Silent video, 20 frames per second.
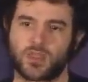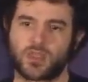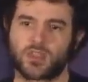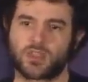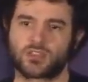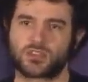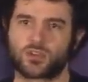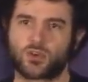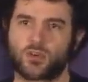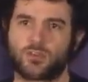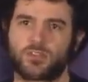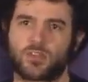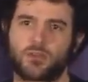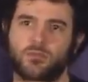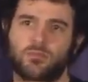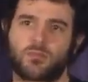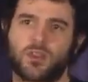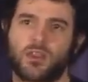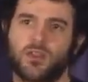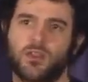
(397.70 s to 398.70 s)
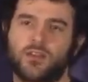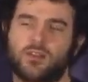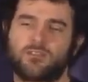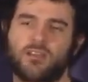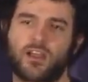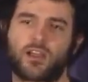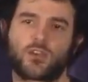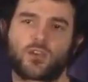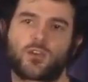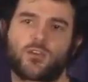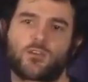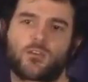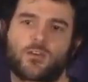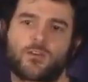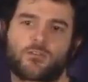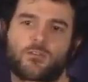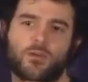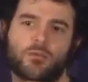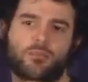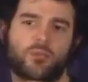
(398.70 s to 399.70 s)
So if the value
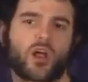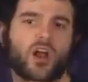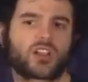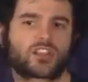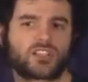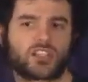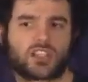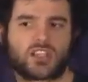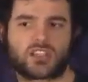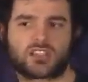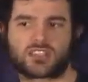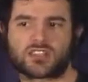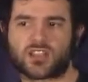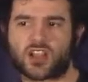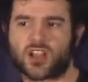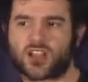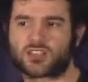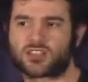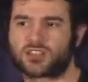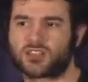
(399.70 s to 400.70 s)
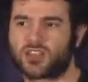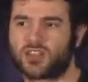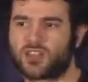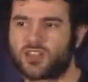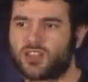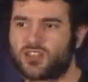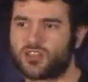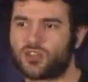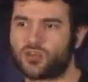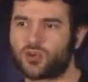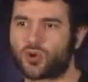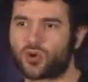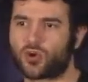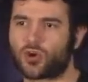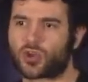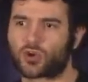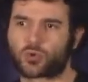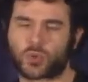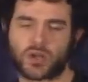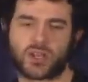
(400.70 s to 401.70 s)
of a blockchain is not, you know,
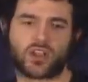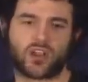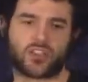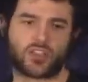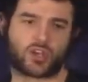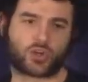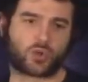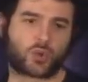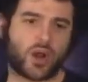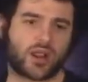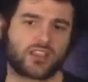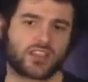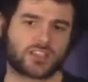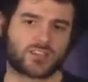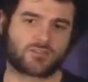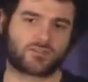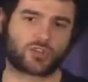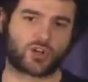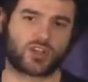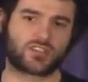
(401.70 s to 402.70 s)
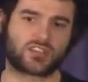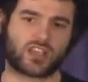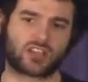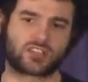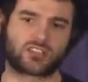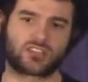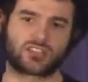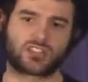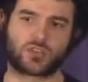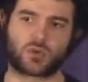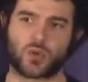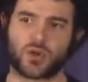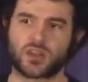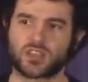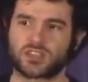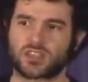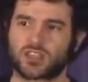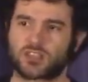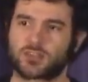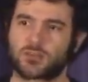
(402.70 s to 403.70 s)
agreeing on the correctness of transactions, then what
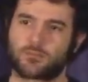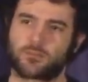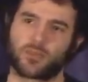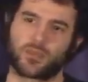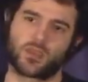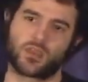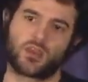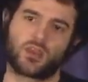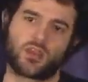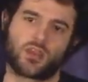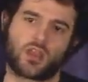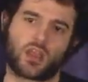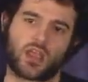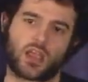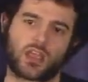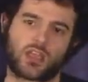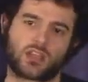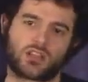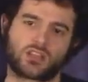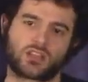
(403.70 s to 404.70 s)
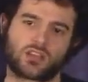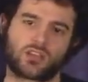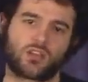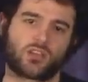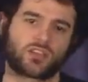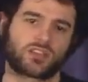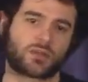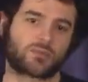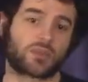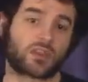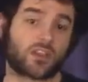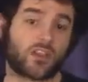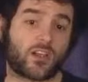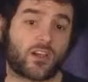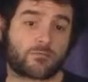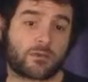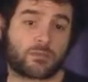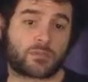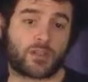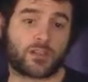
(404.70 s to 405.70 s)
is it? And something a lot
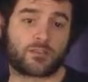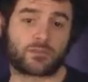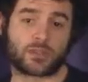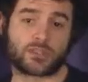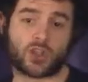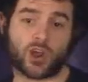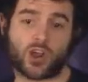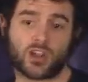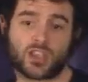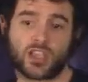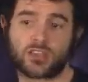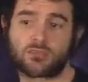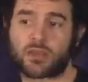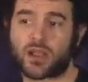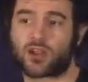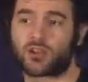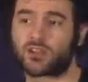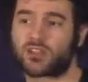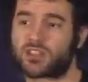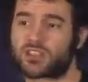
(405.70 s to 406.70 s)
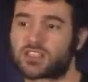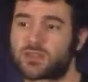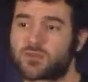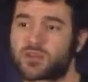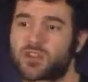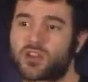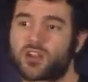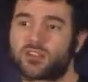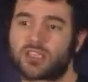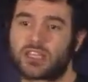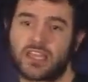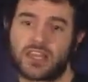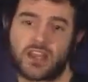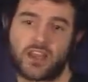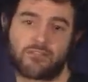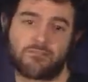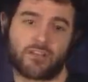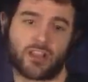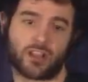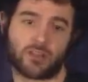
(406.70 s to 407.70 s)
of people have been talking about is something called data
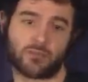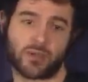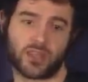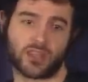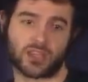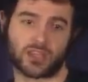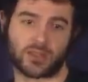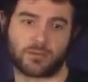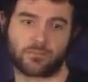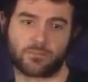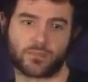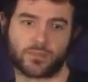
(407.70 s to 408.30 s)
availability.